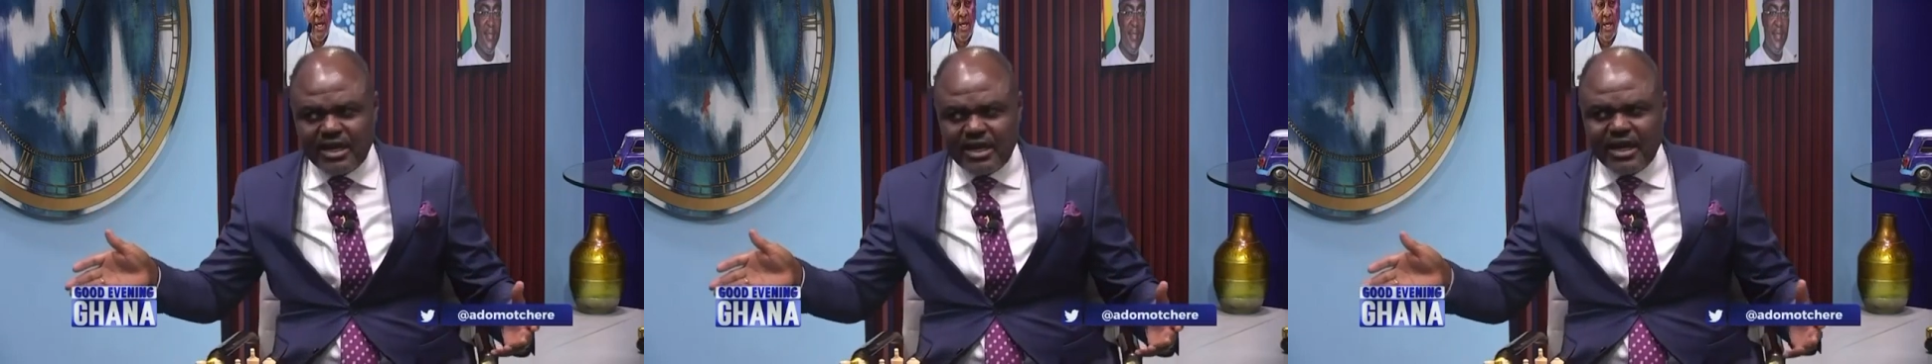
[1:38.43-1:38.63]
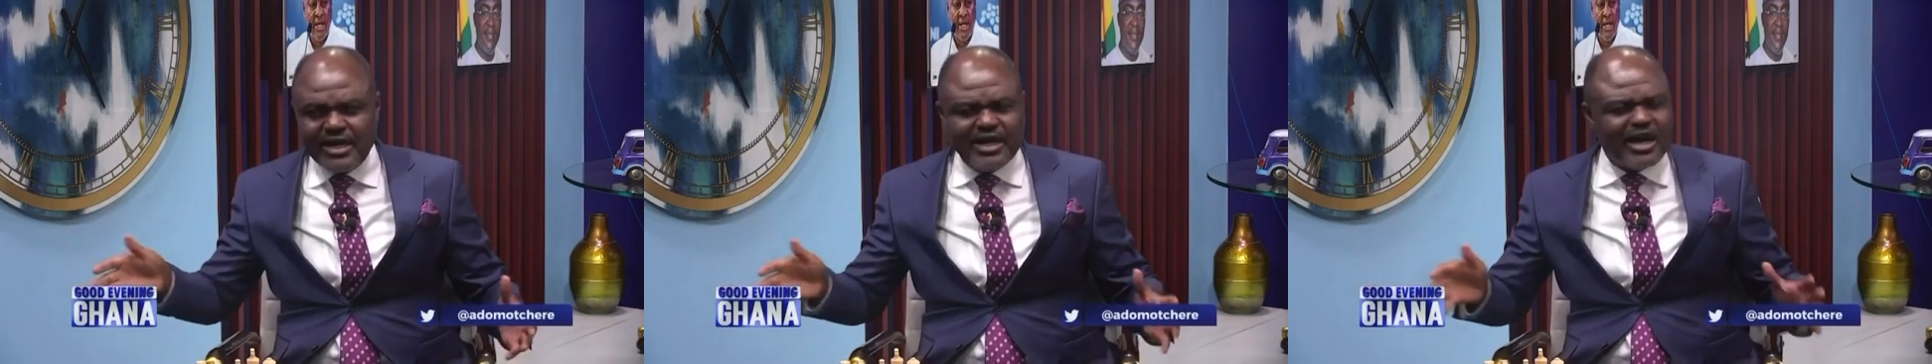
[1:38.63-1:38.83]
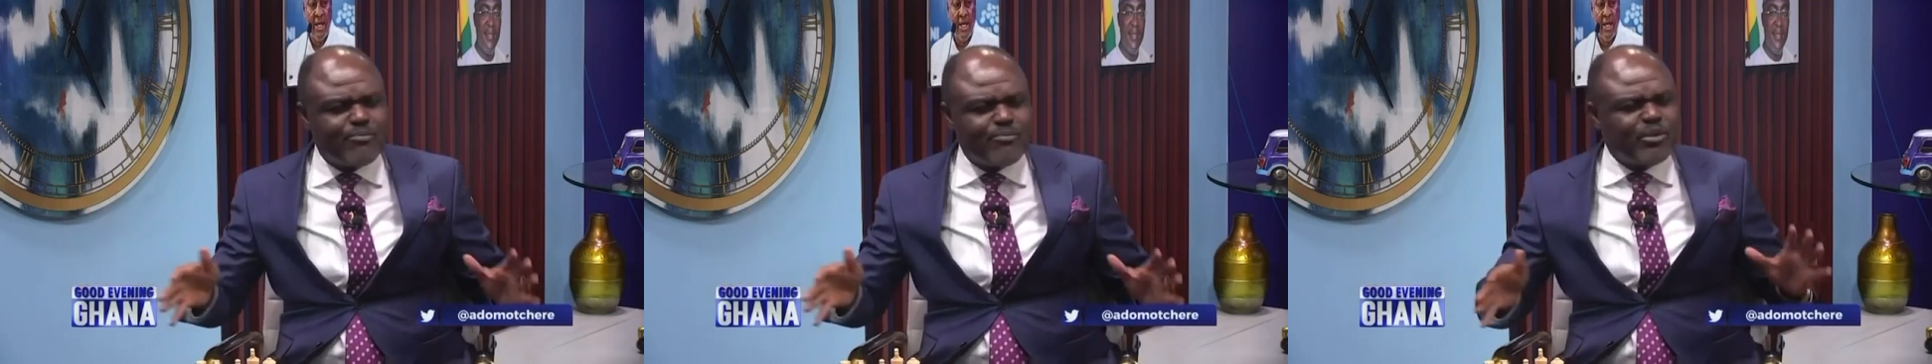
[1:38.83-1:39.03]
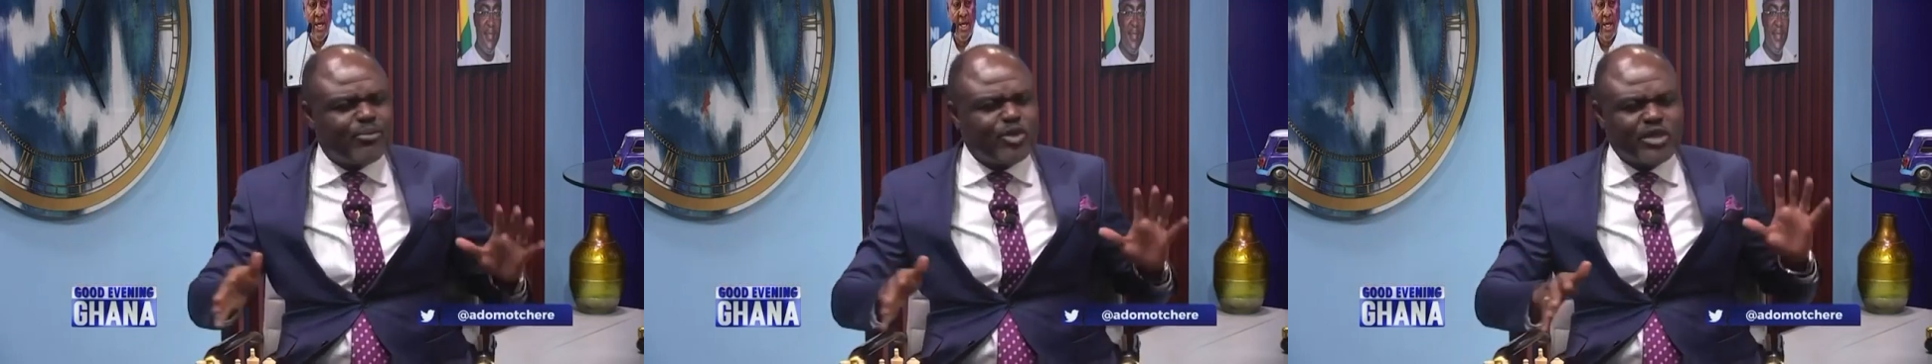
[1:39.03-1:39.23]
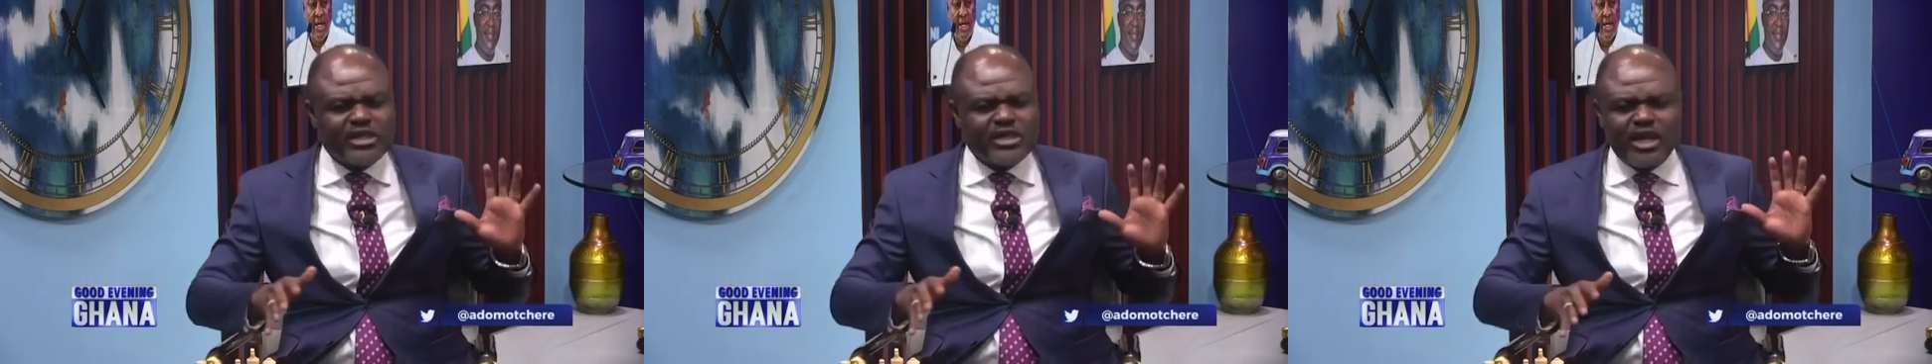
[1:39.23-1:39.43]
There are people
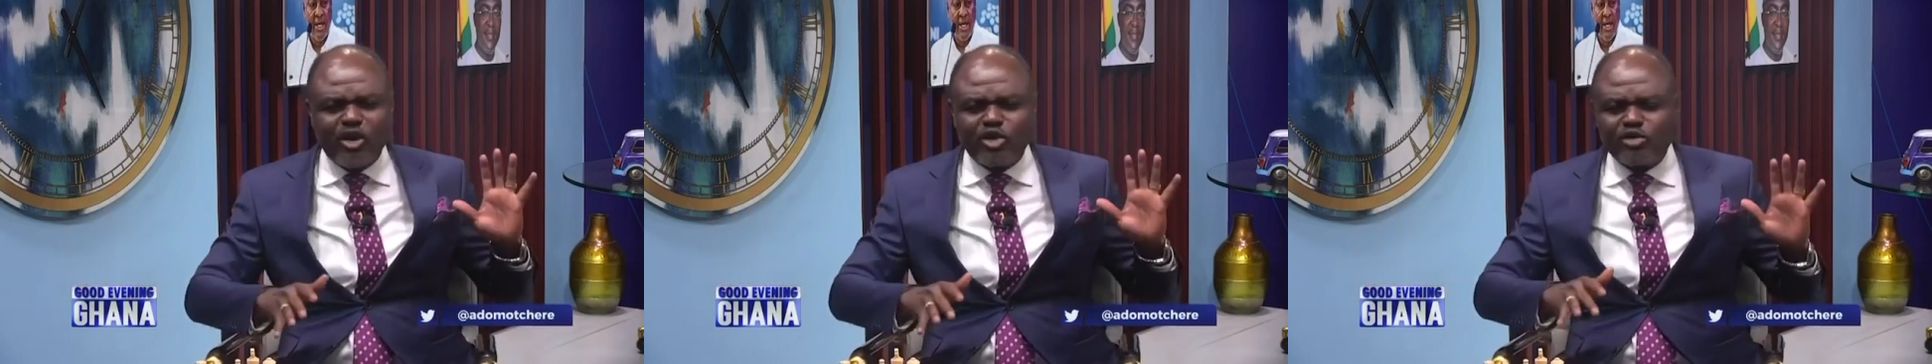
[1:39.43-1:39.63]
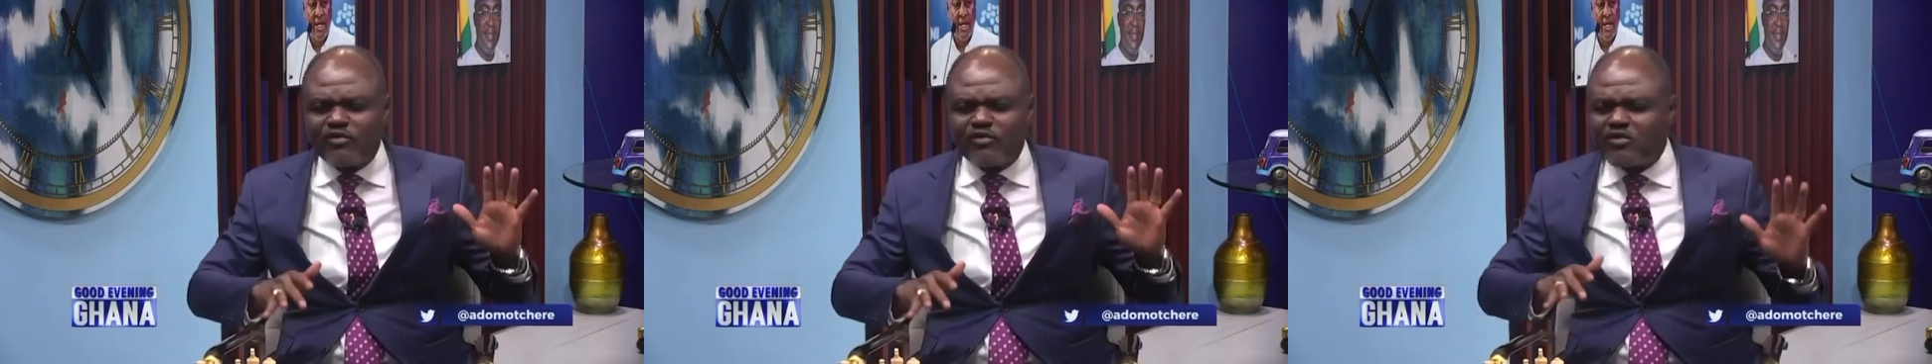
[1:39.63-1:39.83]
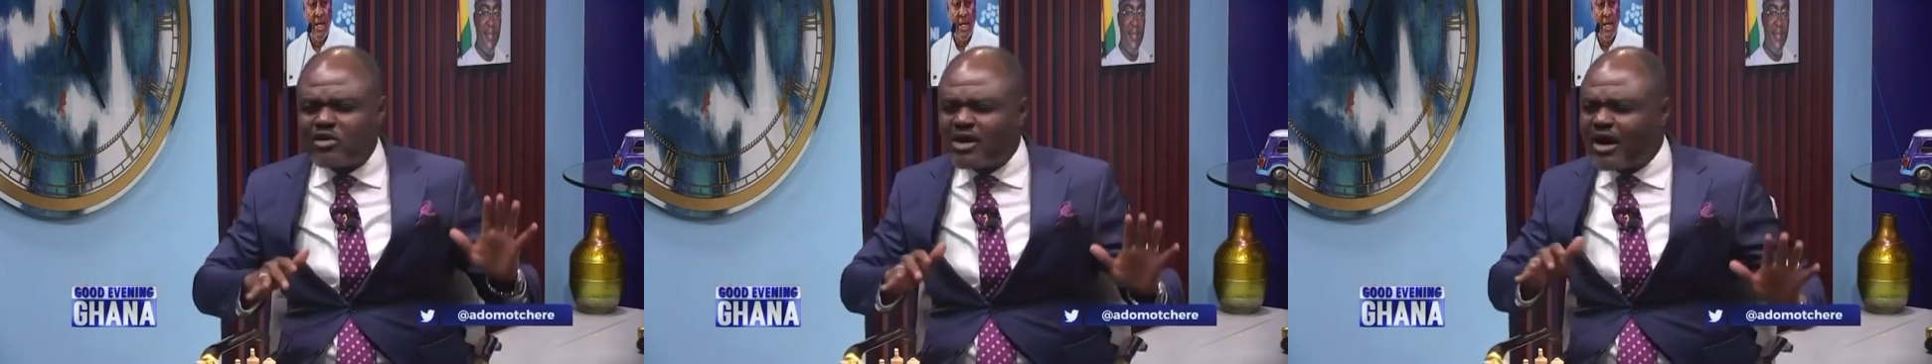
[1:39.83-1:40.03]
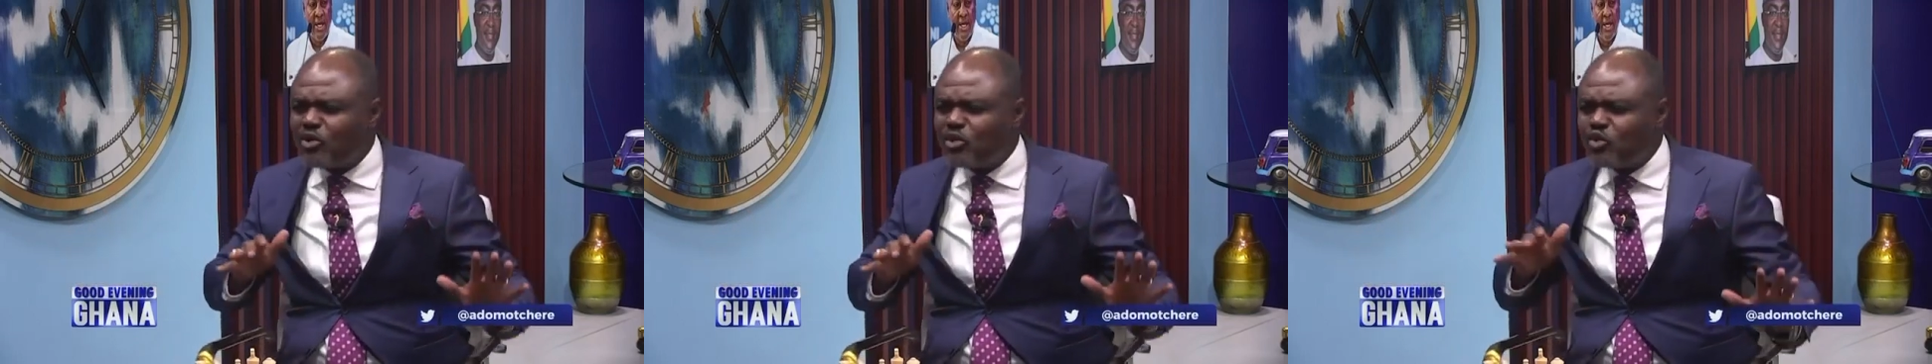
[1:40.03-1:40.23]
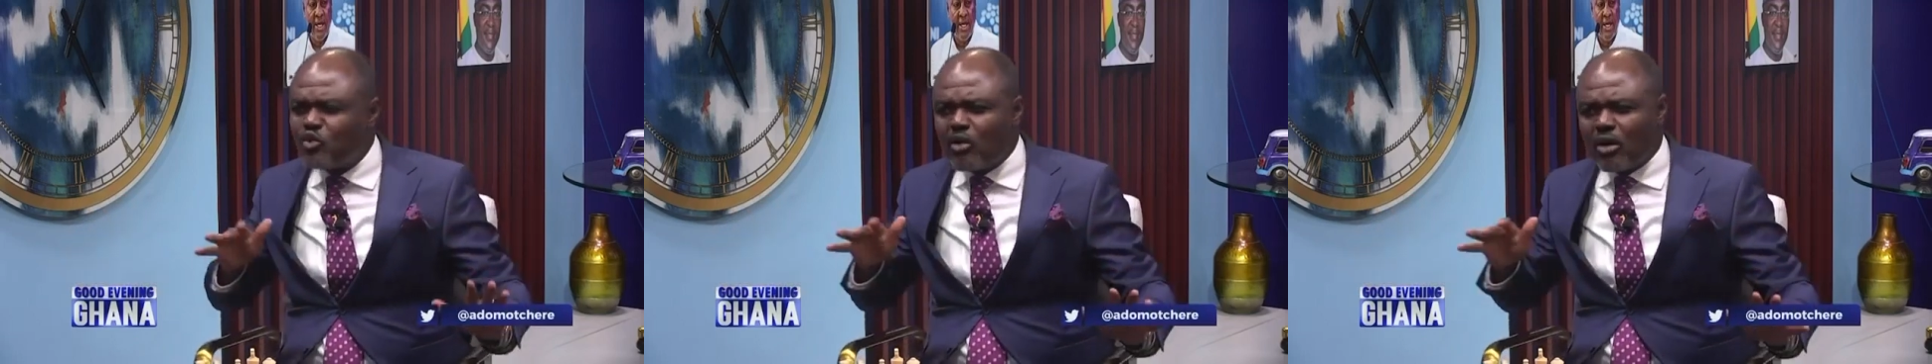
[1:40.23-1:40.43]
who did a lot of
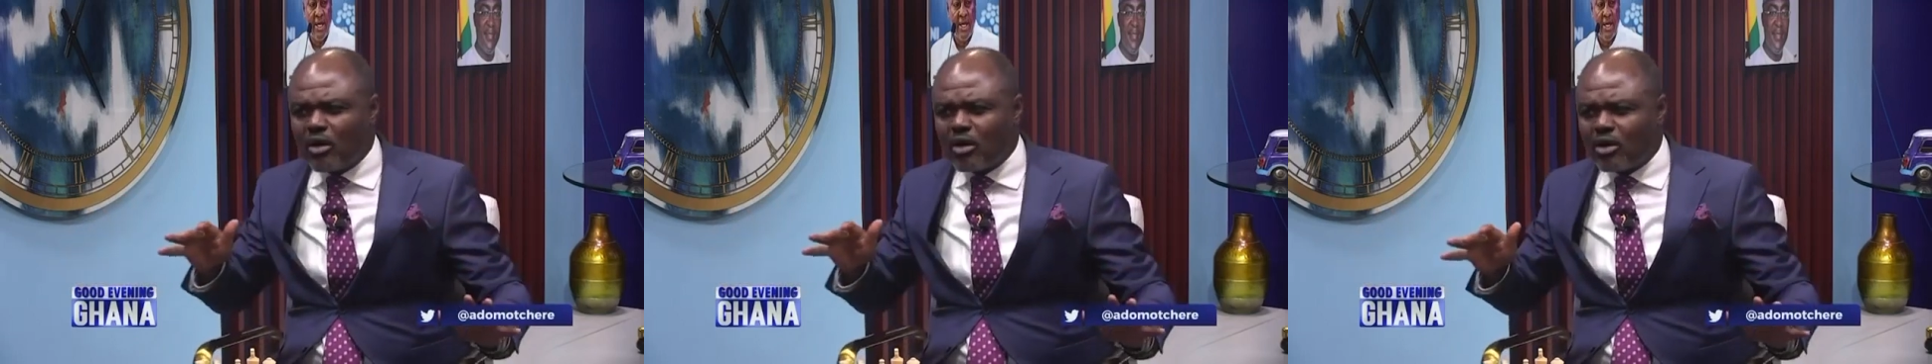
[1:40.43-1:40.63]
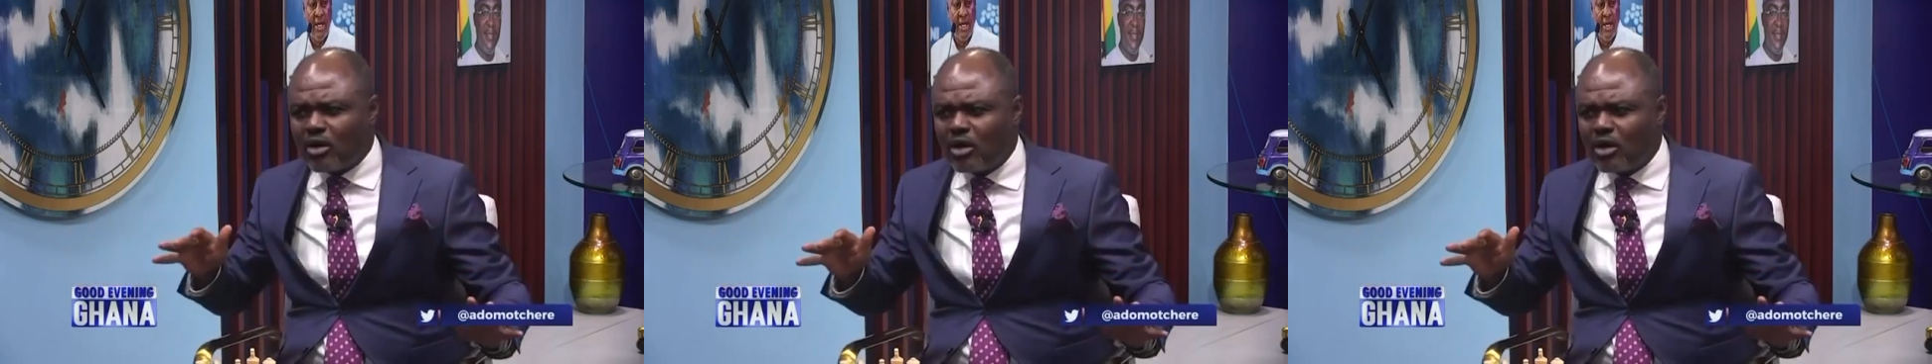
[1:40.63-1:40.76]
groundwork.